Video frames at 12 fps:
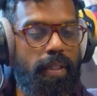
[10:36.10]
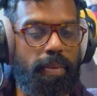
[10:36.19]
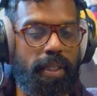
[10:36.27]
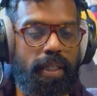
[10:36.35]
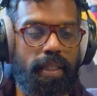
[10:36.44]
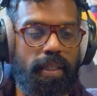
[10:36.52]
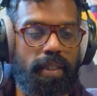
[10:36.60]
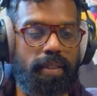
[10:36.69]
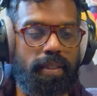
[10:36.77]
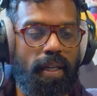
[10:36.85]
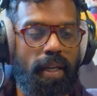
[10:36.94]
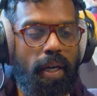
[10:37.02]

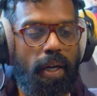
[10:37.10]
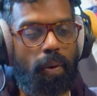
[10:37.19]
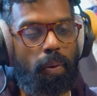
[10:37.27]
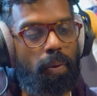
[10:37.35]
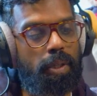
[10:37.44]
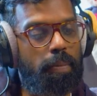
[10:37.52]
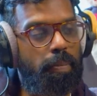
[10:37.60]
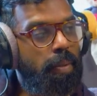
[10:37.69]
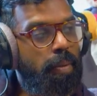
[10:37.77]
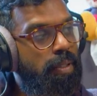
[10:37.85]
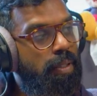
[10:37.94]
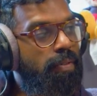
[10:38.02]
because all of the
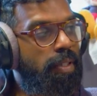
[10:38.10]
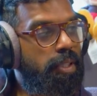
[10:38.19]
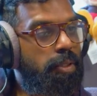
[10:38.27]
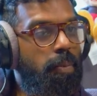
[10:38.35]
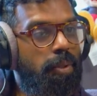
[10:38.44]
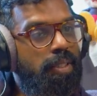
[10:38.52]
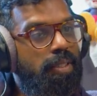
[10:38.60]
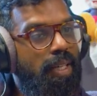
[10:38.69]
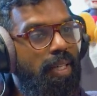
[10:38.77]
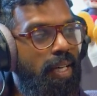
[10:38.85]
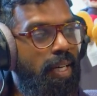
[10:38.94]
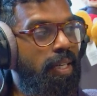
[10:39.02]
people in the village wanted to
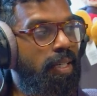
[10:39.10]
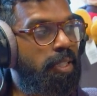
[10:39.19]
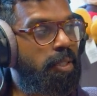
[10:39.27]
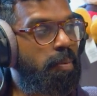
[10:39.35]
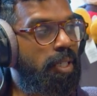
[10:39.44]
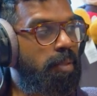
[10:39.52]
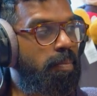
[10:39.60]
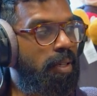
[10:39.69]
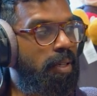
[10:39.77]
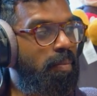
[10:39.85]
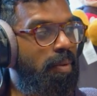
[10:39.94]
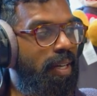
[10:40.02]
hear English being
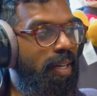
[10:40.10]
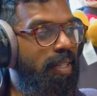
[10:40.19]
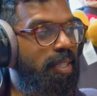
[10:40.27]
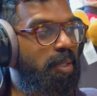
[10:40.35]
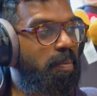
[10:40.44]
spoken by English